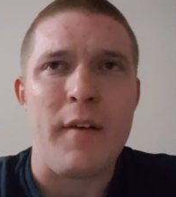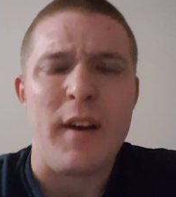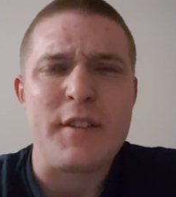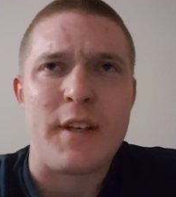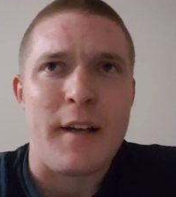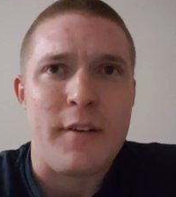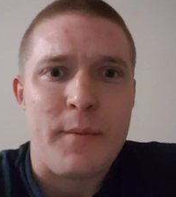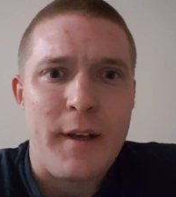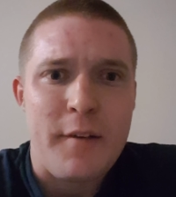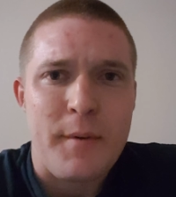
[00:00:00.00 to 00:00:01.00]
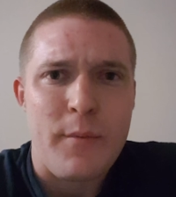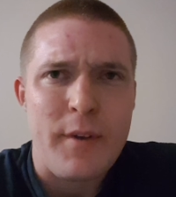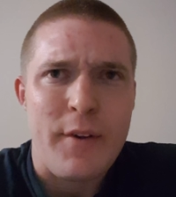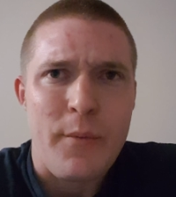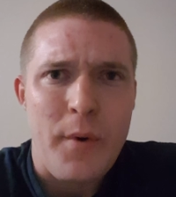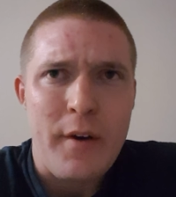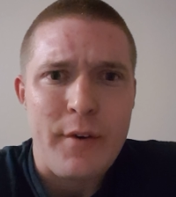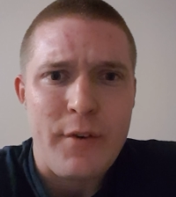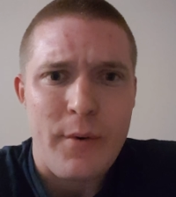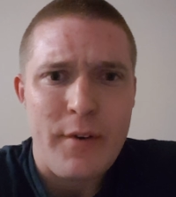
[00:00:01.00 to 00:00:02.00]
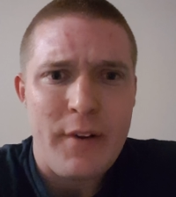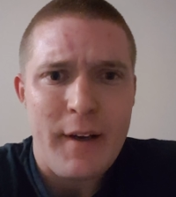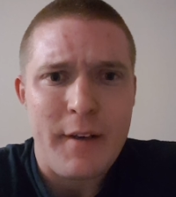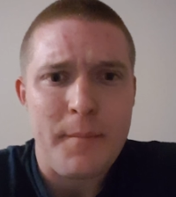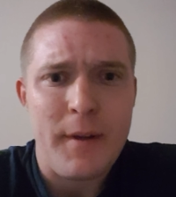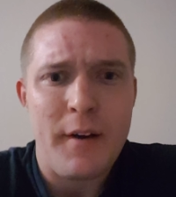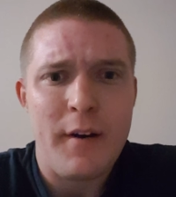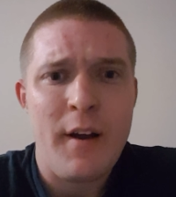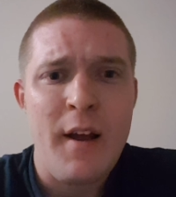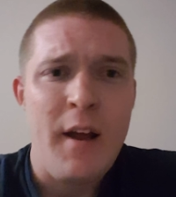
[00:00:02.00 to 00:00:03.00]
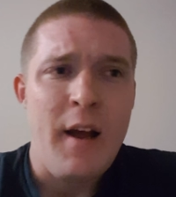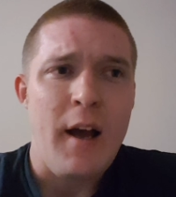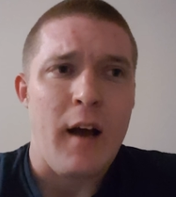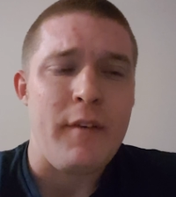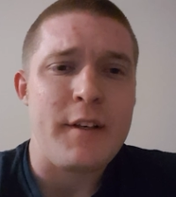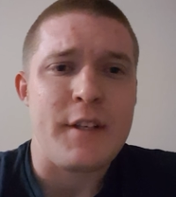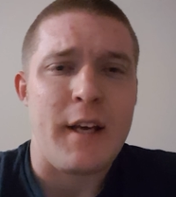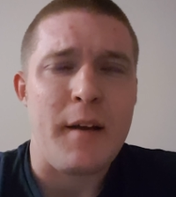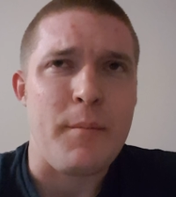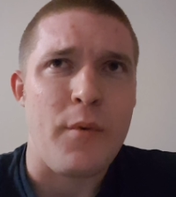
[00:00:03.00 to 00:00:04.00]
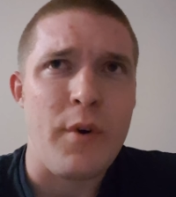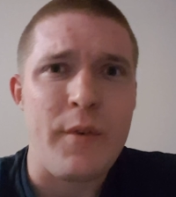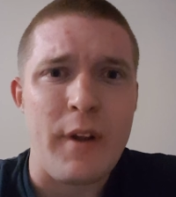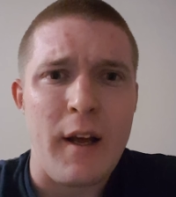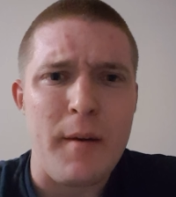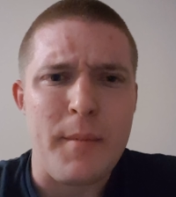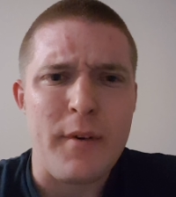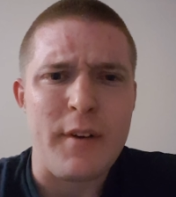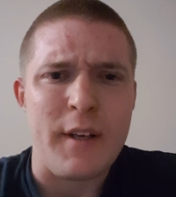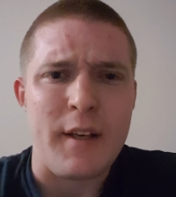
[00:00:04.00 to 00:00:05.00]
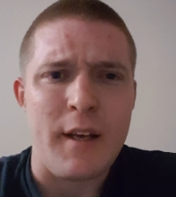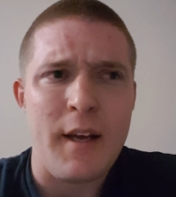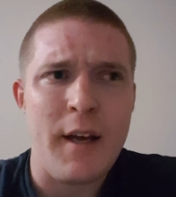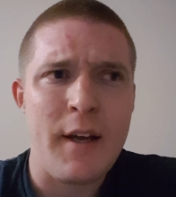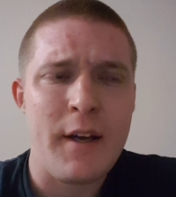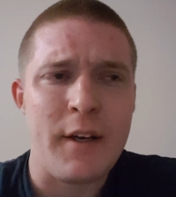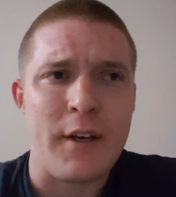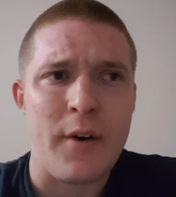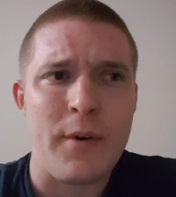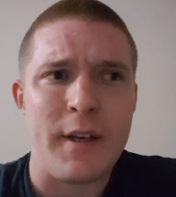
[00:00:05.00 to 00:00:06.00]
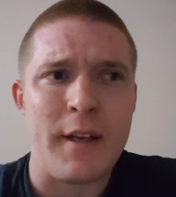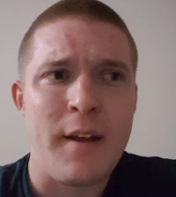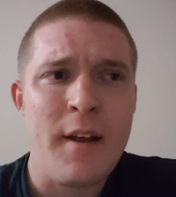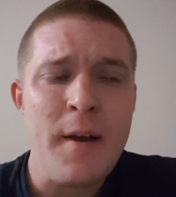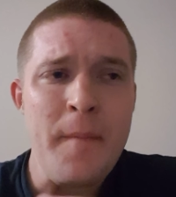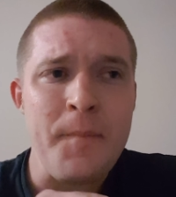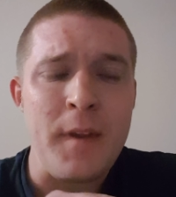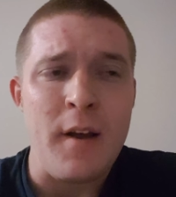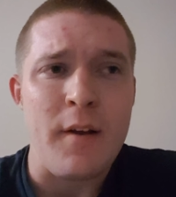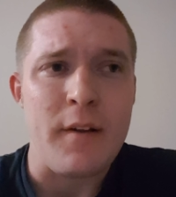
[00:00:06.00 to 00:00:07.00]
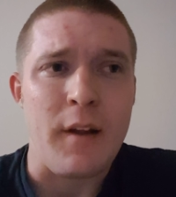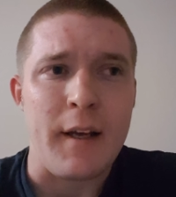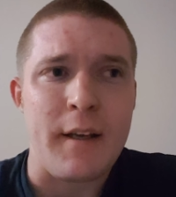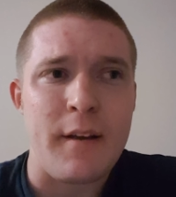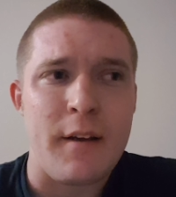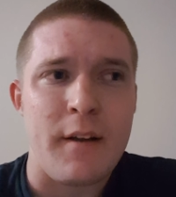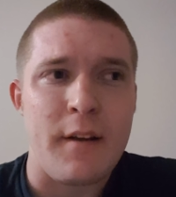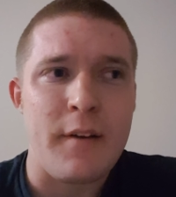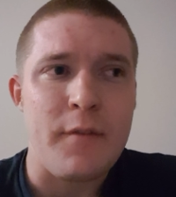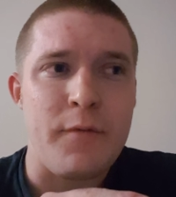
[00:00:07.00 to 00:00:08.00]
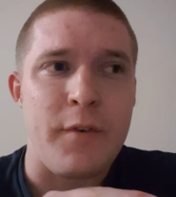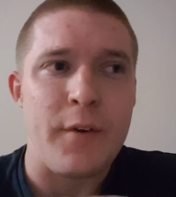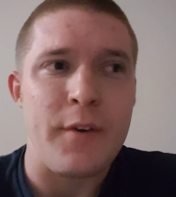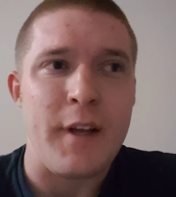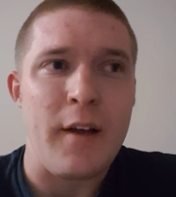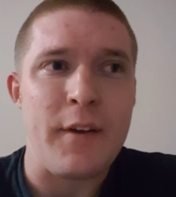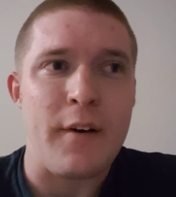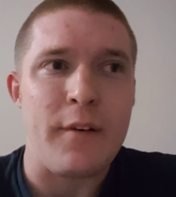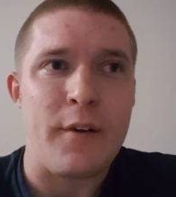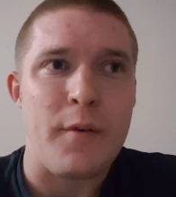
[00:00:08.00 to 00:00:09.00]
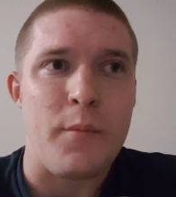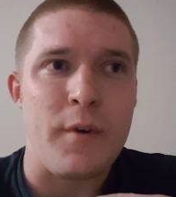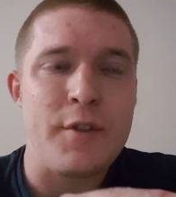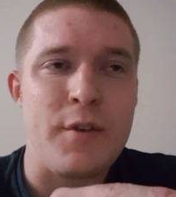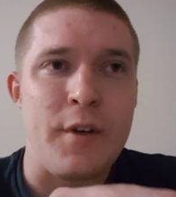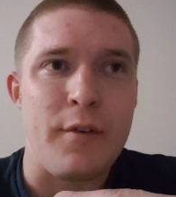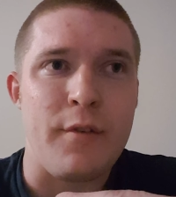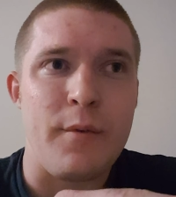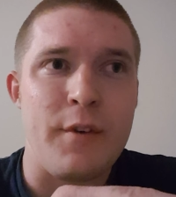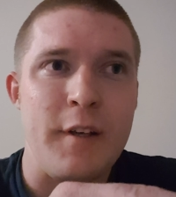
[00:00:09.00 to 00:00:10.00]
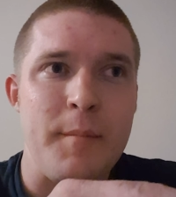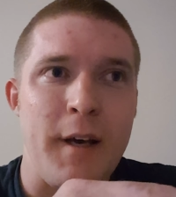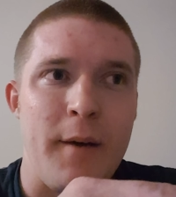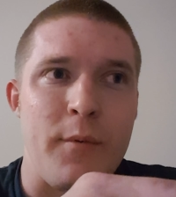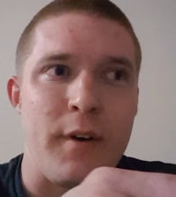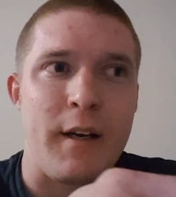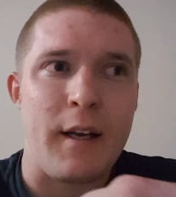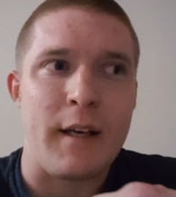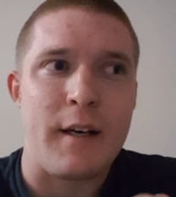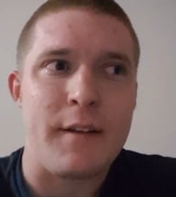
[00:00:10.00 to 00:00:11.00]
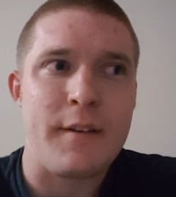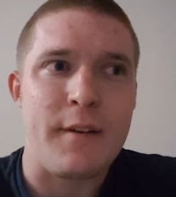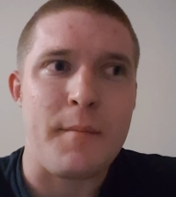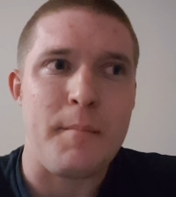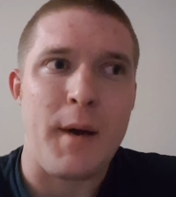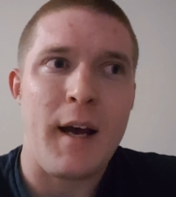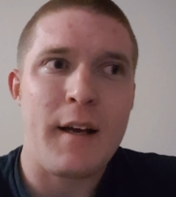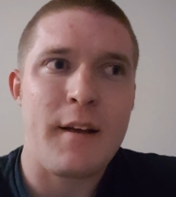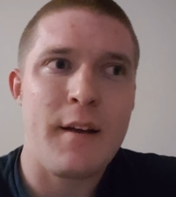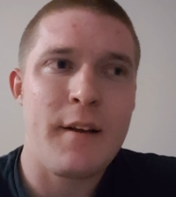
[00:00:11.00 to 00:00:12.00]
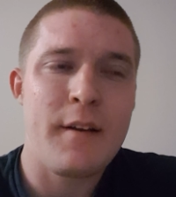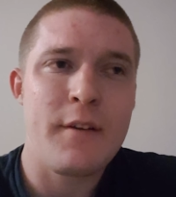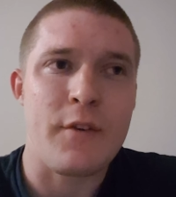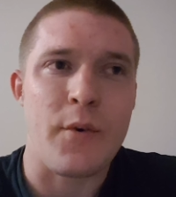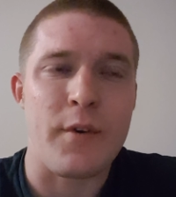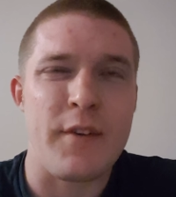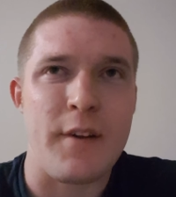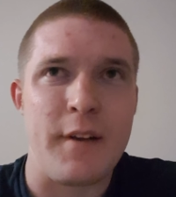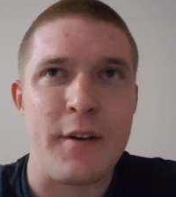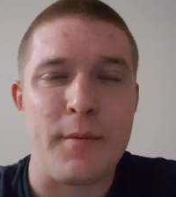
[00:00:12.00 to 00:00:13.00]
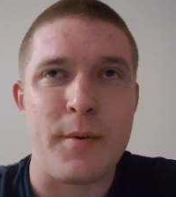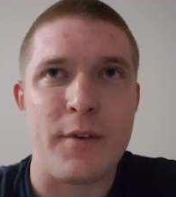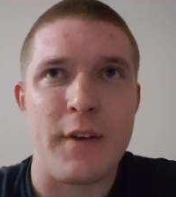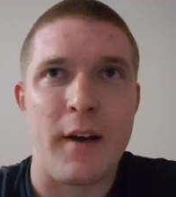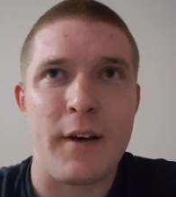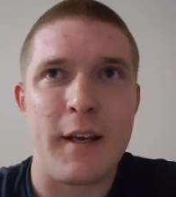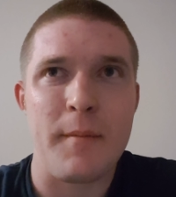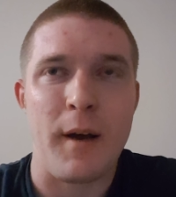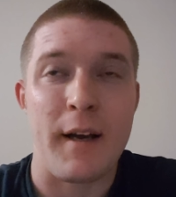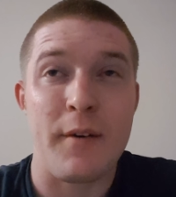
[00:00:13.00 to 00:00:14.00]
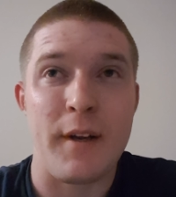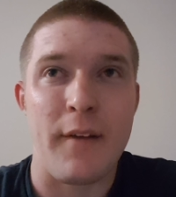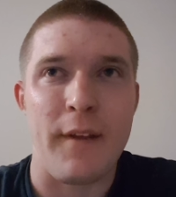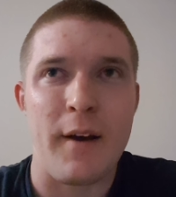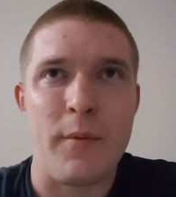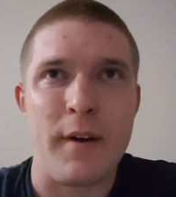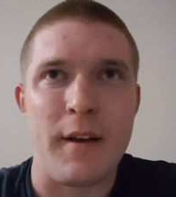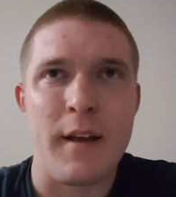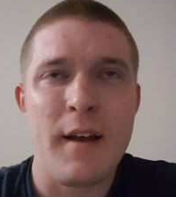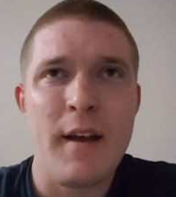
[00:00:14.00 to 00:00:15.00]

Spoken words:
actually had someone ask me, what's the water source like up there? I've actually had more reliability going like further down the Art Lobe. Once you go through Deep Gap, where it kind of cuts back towards the Daniel Boone Scout Camp, I go down that way,